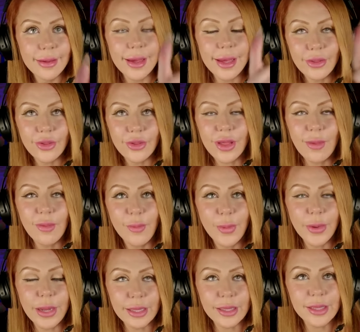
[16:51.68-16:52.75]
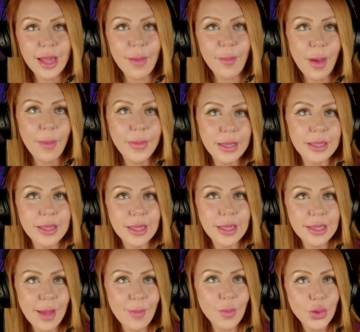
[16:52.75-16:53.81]
He just keeps putting his thumb up. He
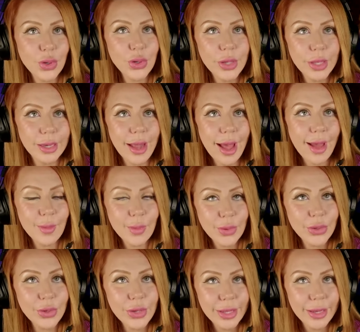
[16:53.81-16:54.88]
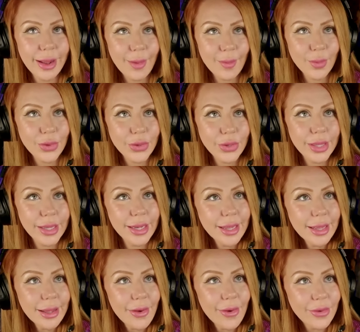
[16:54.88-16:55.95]
says, I'm good. I'm good. I'm good.
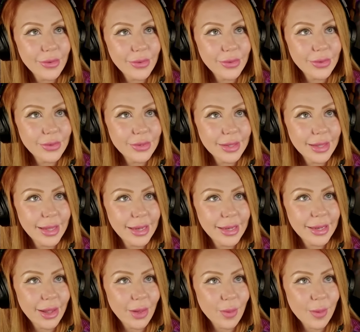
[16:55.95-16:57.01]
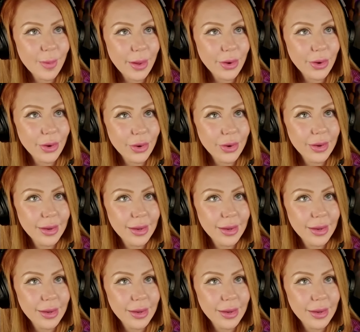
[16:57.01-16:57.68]
Hold on. Tell me about her.